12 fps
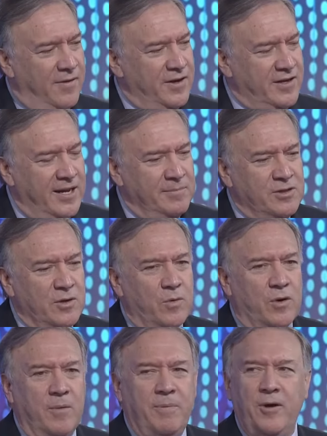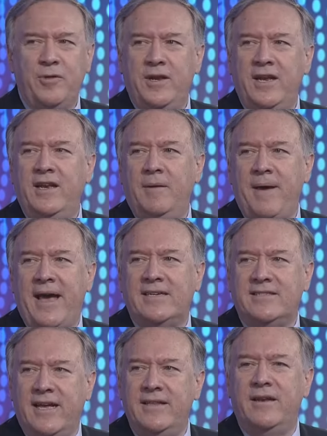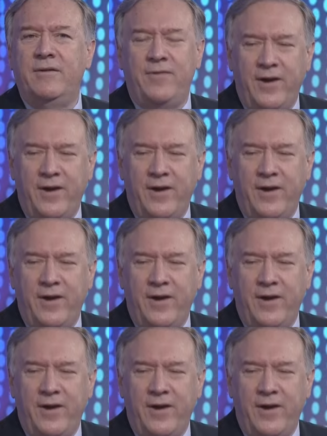the teams that were both in India and Pakistan did a